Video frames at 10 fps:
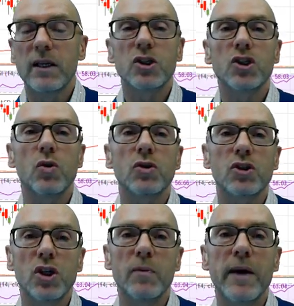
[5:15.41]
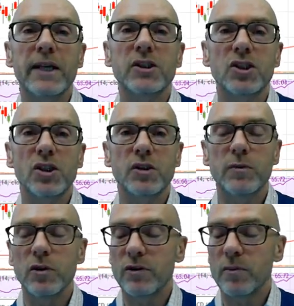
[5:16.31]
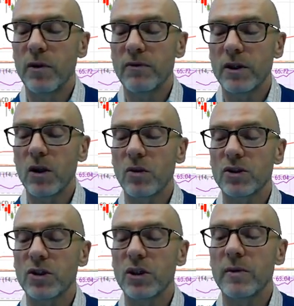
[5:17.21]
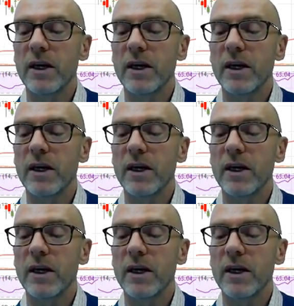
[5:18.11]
Short term has just moved above the long term,